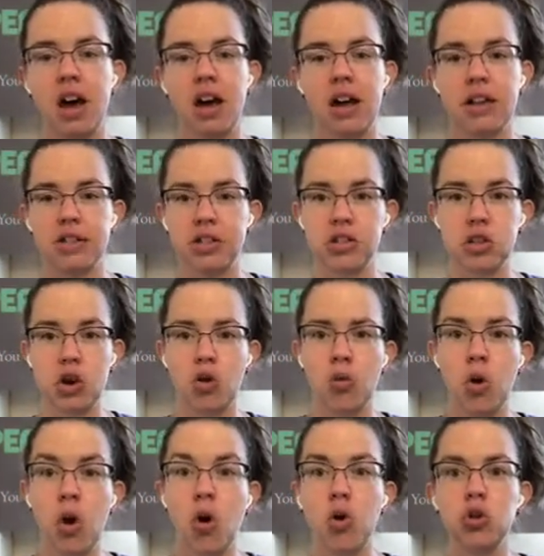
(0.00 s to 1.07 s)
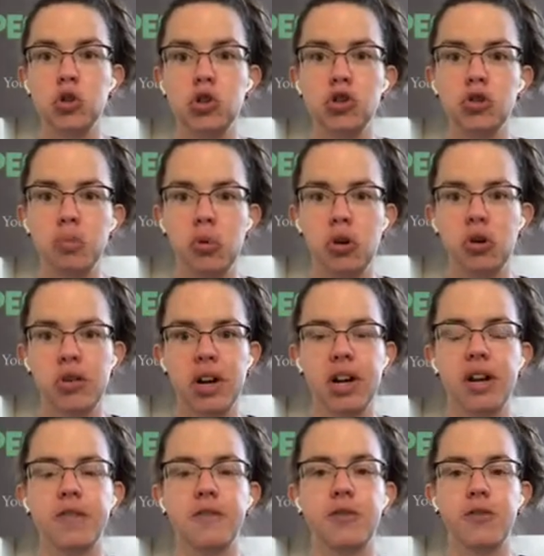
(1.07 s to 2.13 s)
So super
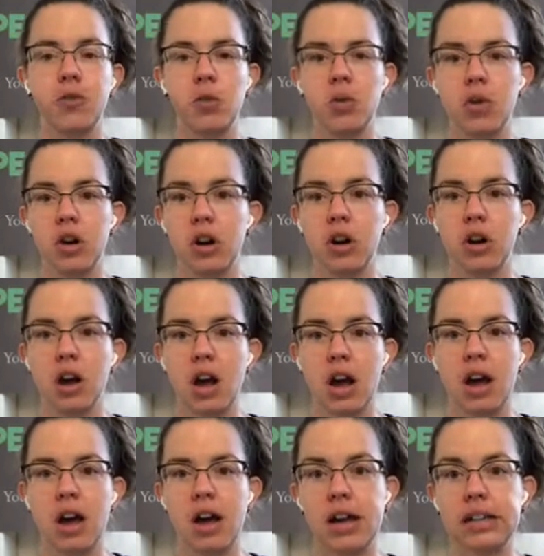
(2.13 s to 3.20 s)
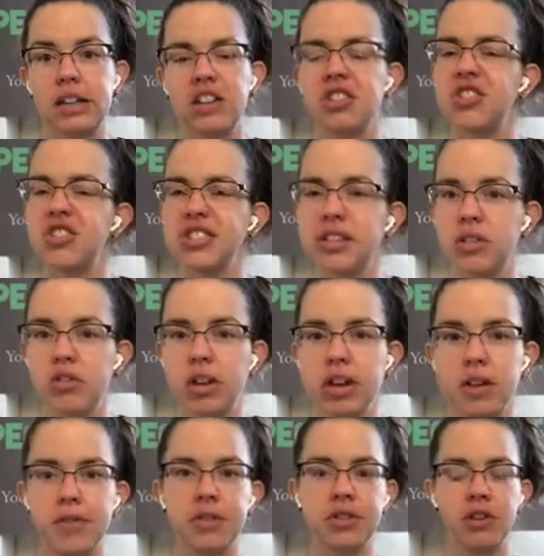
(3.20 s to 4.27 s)
great for just little
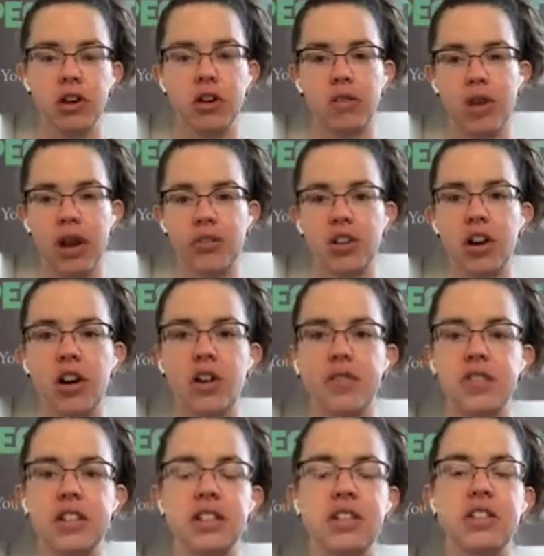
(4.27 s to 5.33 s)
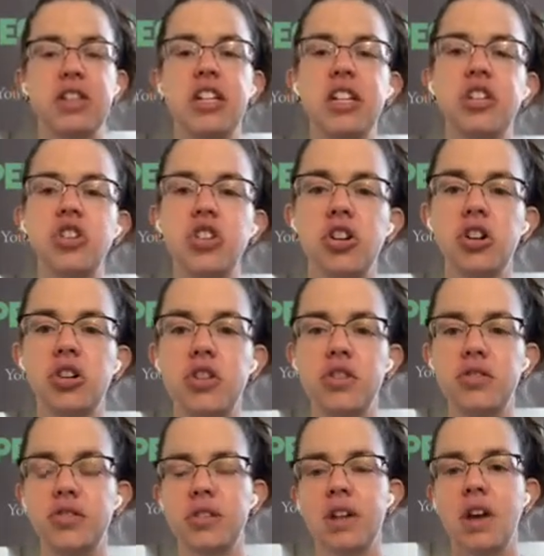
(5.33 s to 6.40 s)
gifts, around the office,
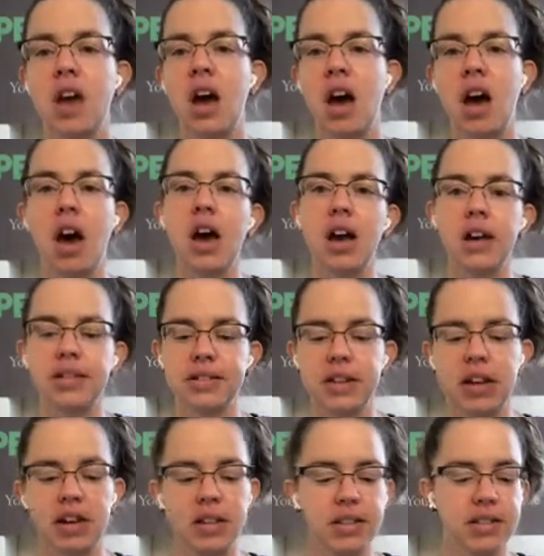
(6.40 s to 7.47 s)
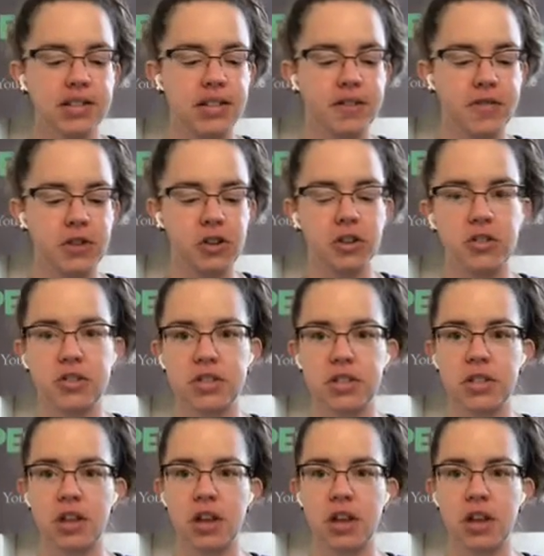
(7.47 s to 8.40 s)
teachers, stocking stuffers.